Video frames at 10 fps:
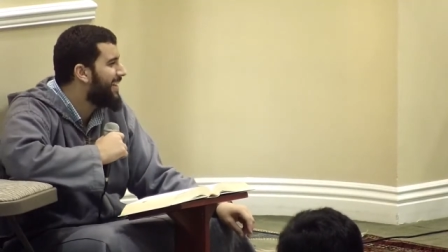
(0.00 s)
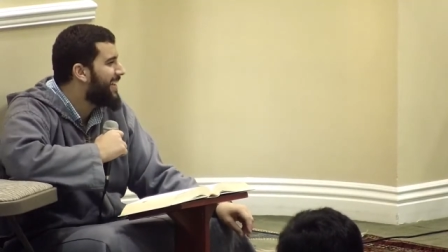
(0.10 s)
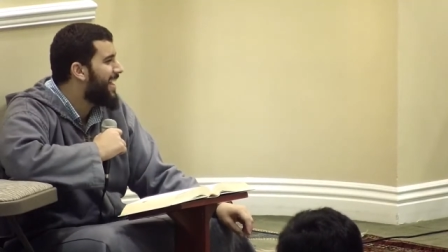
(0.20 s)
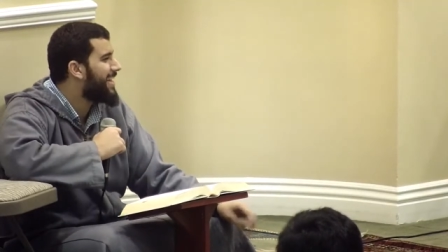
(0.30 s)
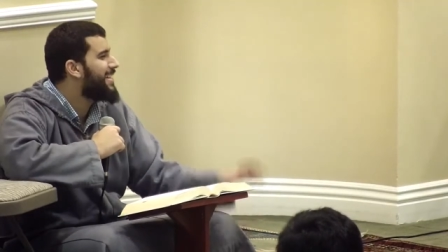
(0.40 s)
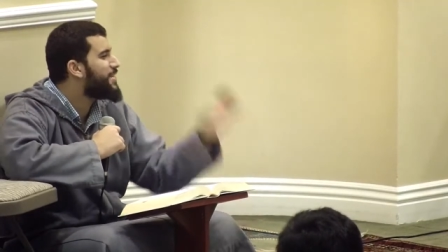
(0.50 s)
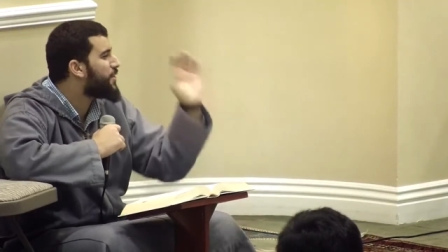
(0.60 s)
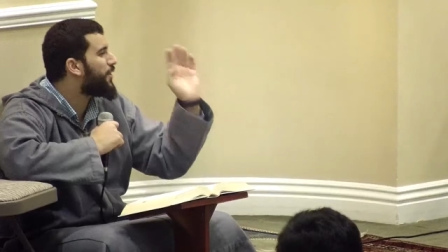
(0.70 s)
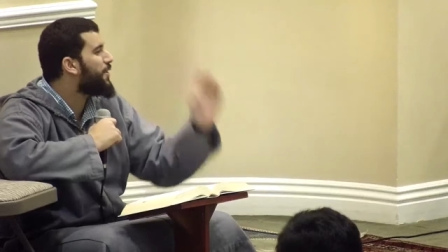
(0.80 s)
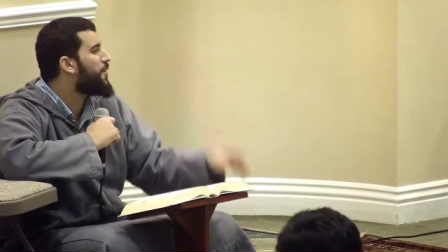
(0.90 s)
And he took
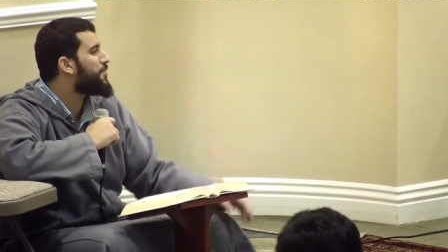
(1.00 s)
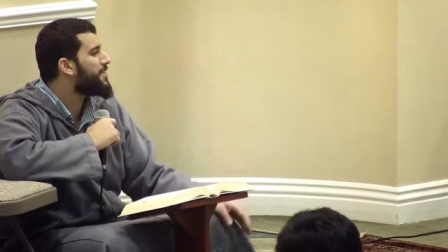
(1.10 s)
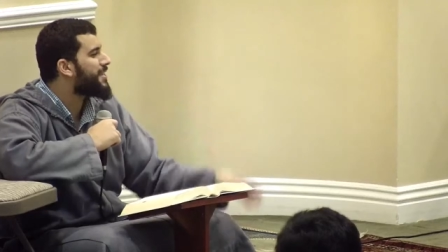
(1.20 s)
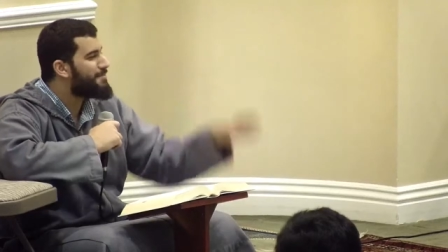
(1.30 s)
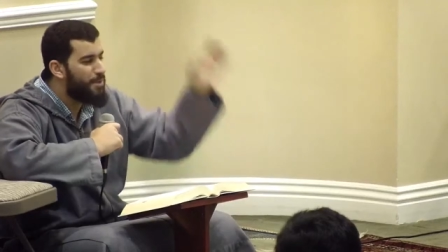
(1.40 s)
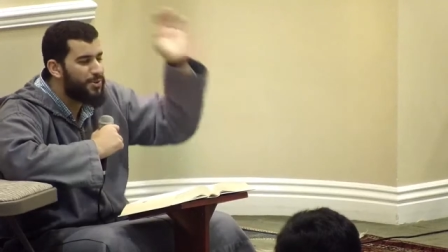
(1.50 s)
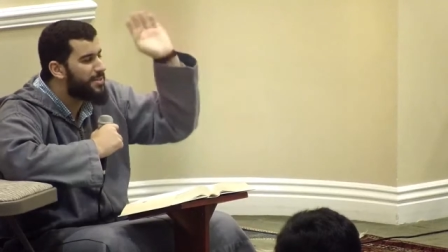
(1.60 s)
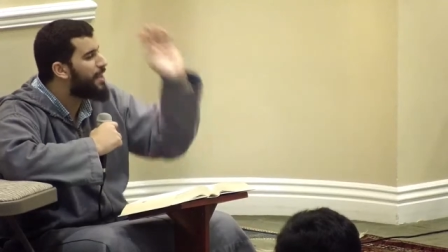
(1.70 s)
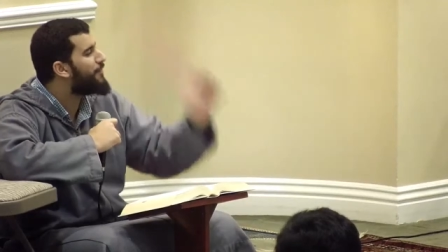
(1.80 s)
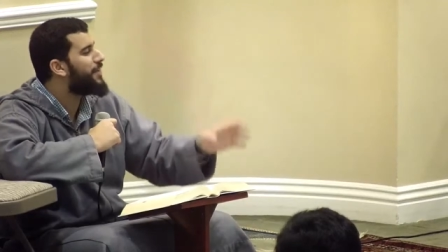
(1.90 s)
an oath. He said, Most
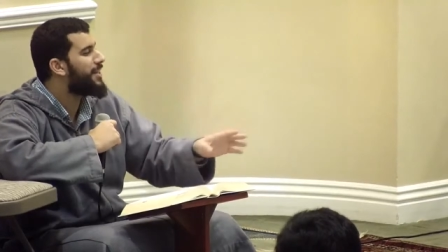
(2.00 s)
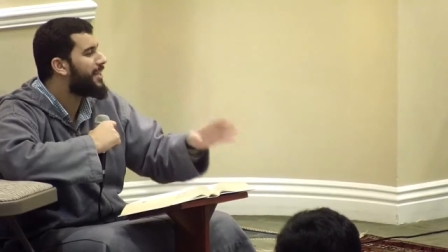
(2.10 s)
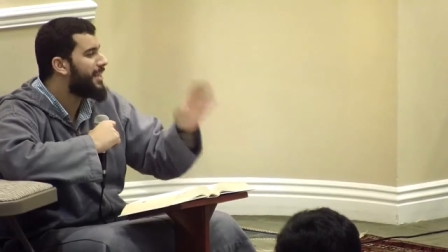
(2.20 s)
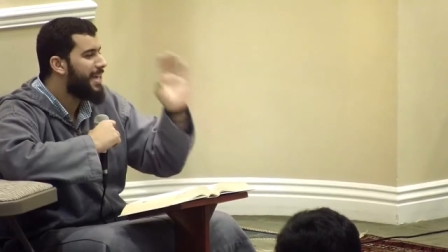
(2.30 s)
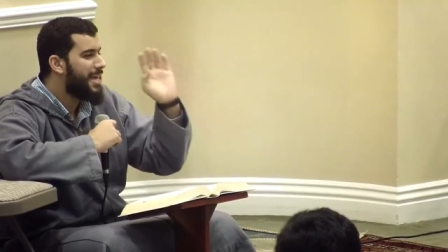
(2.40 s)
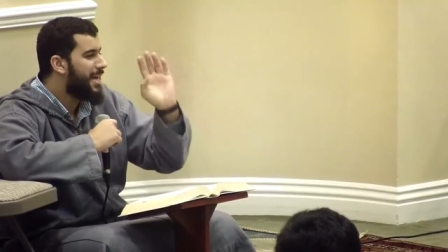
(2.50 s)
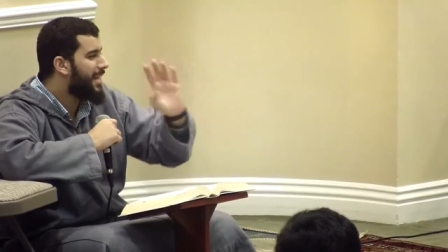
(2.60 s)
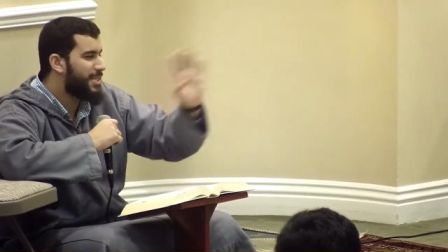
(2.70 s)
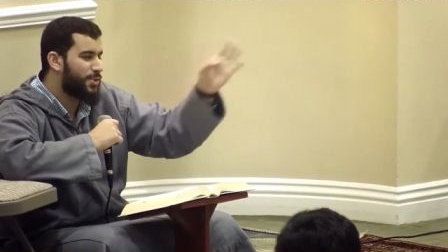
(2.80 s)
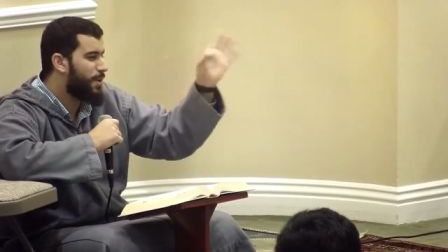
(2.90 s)
definitely, and I
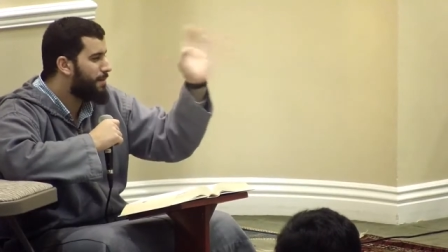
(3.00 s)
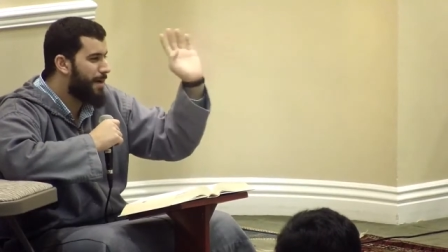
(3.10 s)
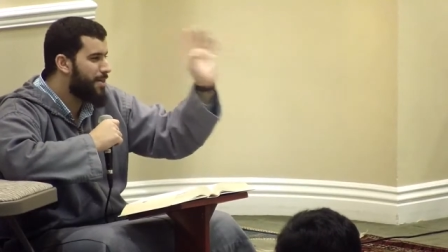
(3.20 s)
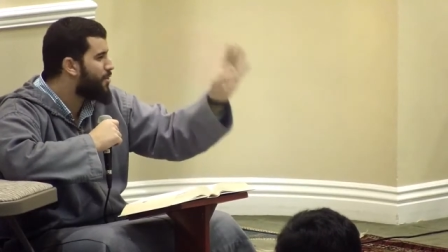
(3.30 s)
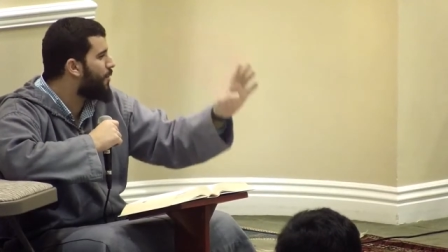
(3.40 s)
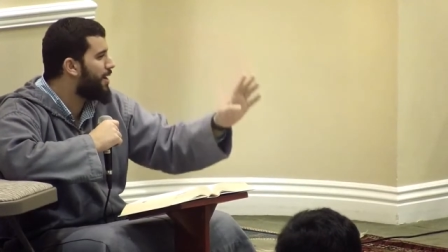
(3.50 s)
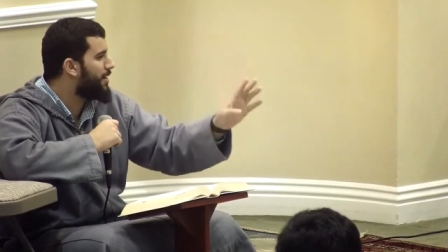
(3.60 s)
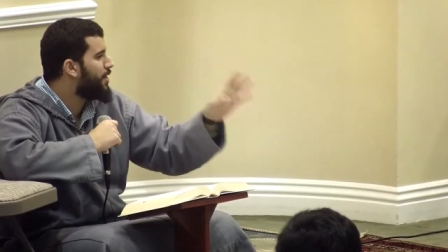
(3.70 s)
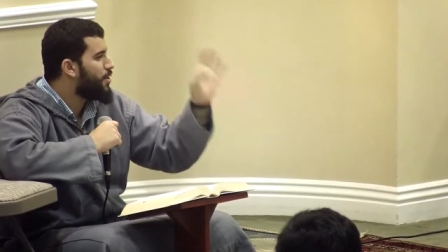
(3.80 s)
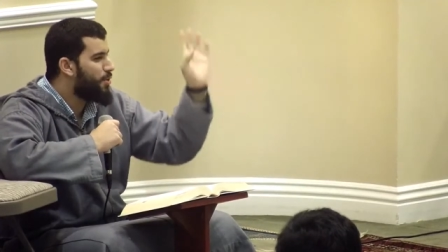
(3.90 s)
swear by the one
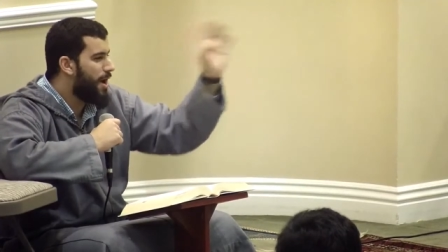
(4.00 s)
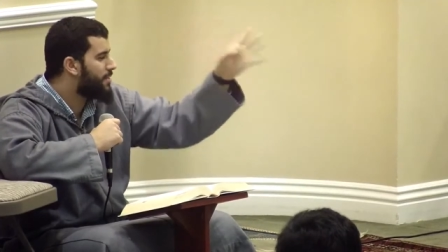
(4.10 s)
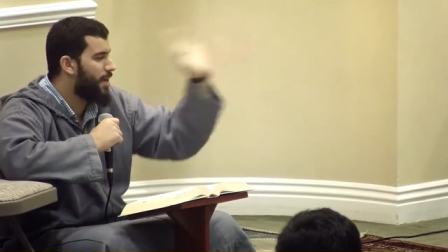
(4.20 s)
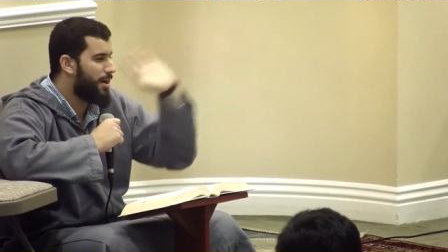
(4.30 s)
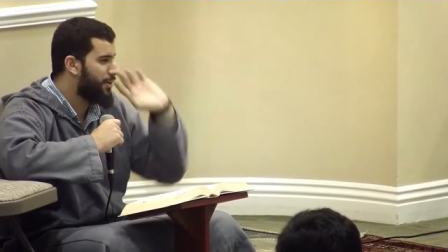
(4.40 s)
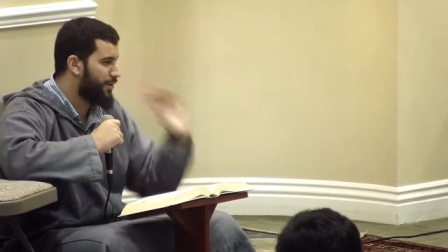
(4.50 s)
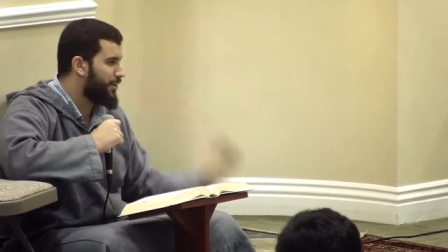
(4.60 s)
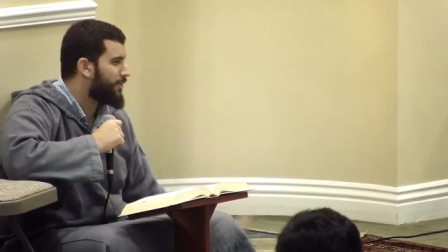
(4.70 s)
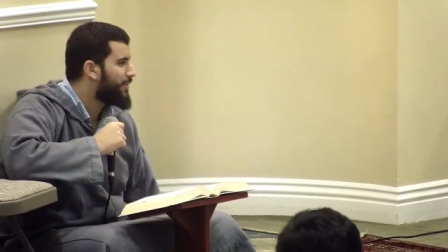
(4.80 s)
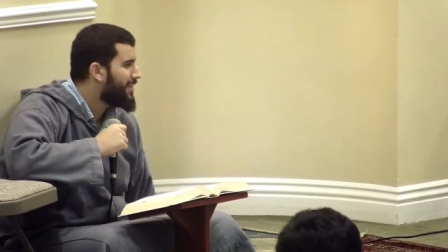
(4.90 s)
who has honored you
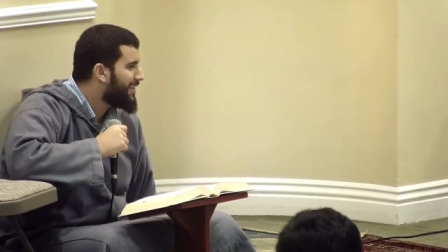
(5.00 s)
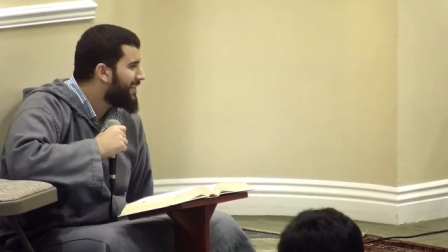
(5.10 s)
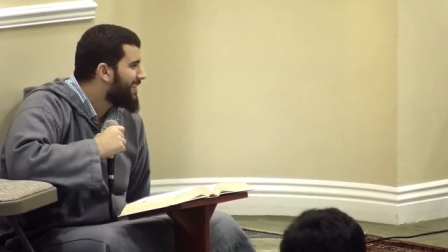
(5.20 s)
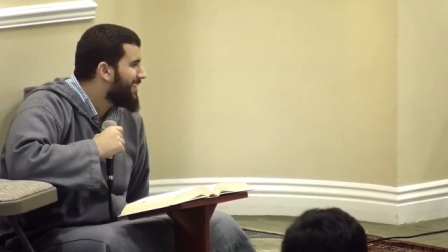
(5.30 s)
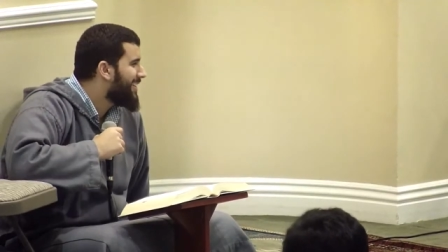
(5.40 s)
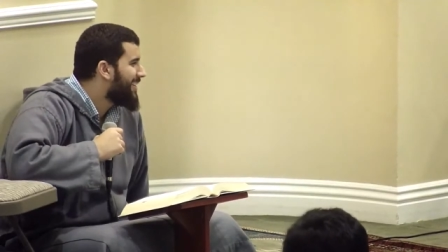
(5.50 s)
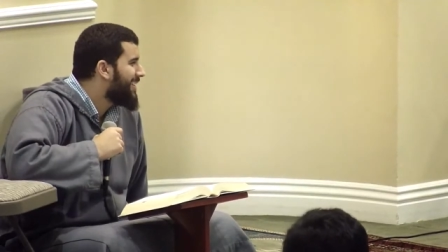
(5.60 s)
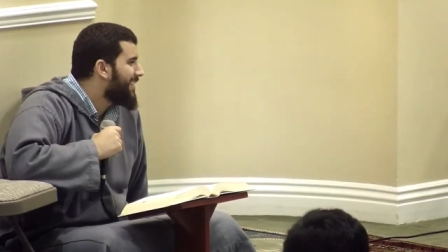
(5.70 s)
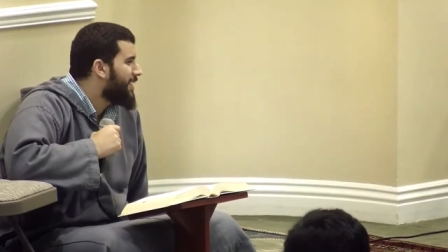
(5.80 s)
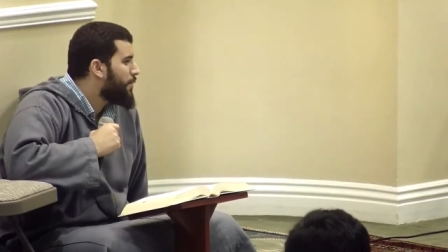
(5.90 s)

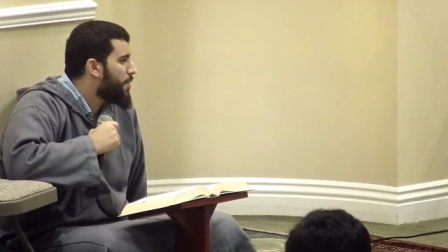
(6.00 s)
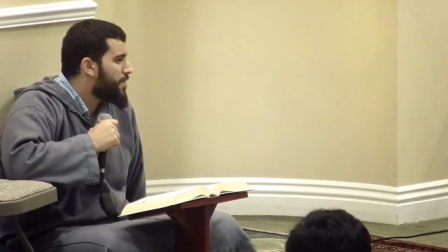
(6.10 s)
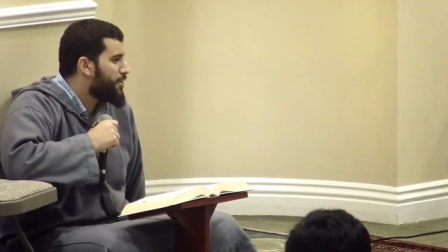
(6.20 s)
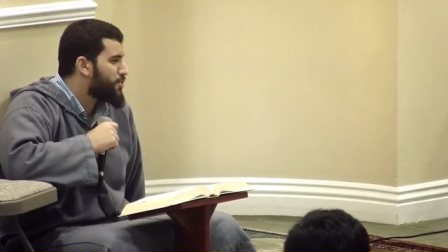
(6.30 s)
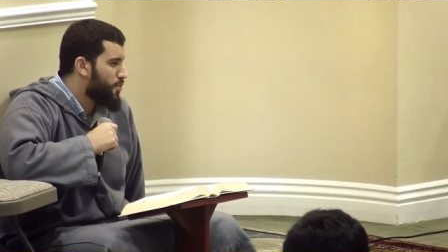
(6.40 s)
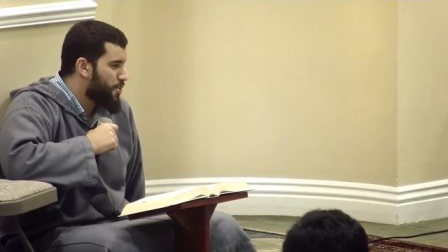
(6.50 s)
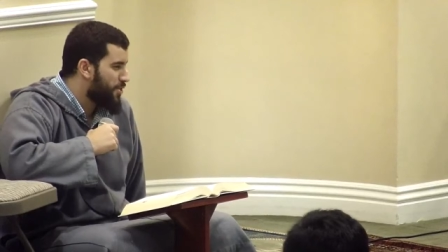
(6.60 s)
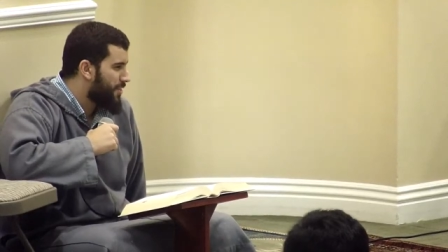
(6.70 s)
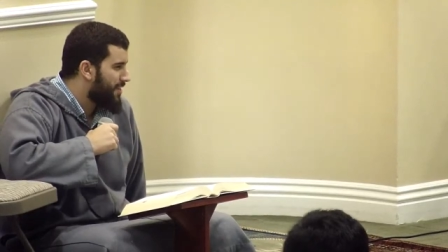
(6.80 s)
with the truth.